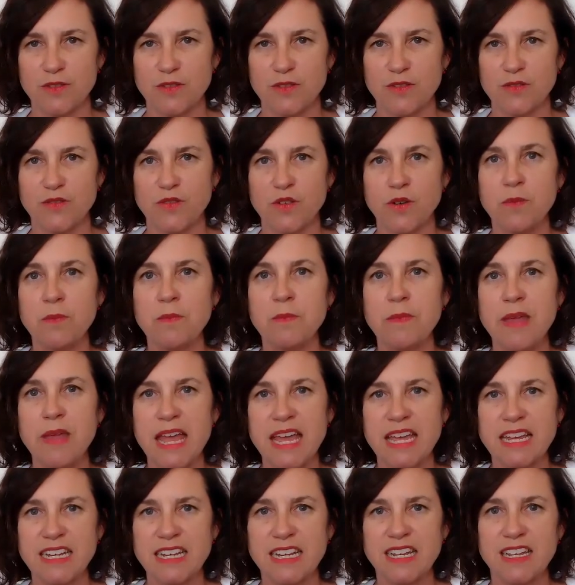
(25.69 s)
for
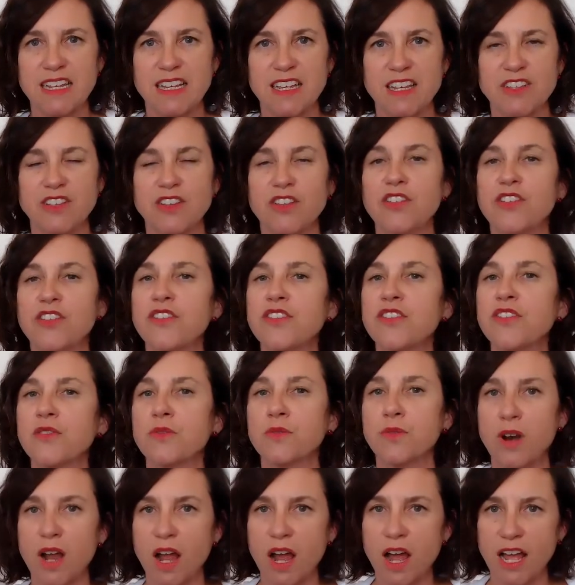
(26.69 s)
men to
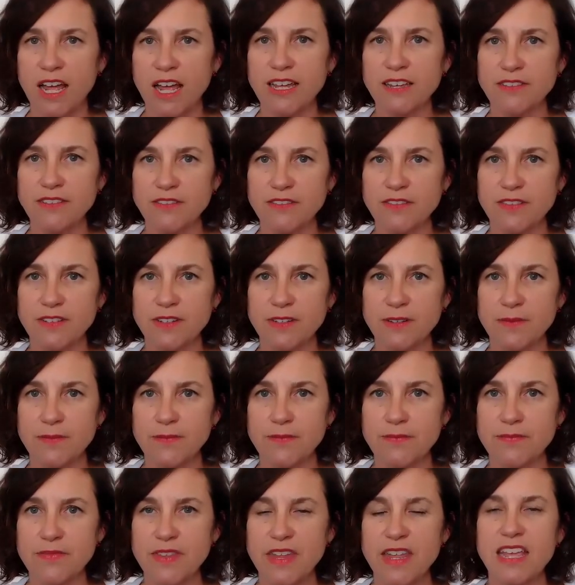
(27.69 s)
thrive
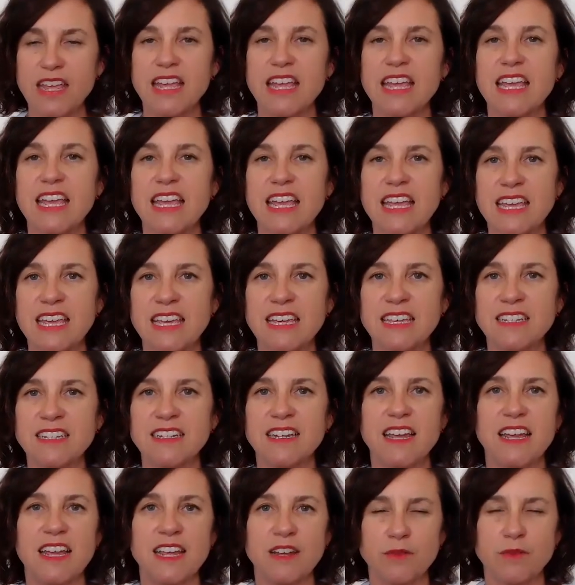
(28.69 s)

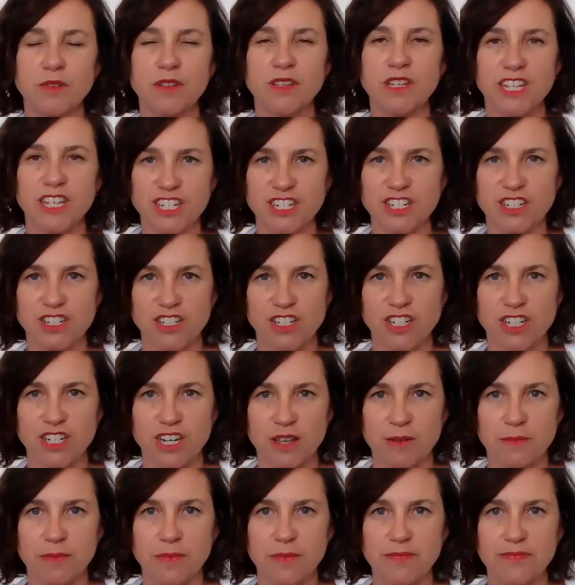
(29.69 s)
in a relationship.